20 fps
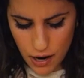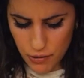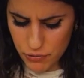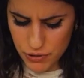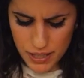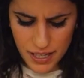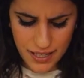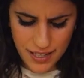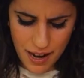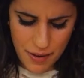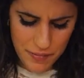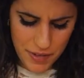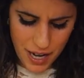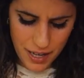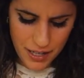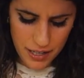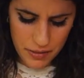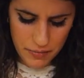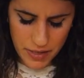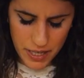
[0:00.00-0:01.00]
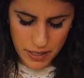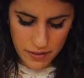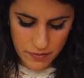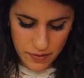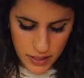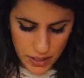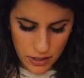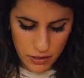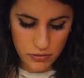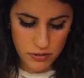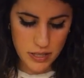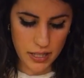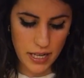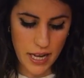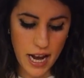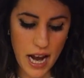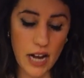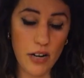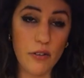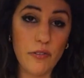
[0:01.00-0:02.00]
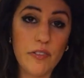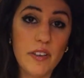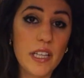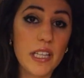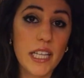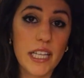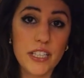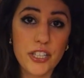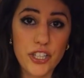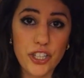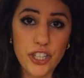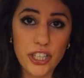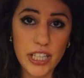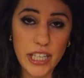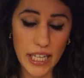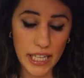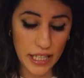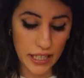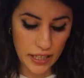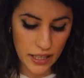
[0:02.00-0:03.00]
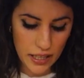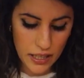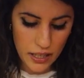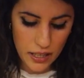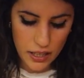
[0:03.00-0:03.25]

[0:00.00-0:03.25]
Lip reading: I was like, I'm not going to make a video today. I don't feel like cooking.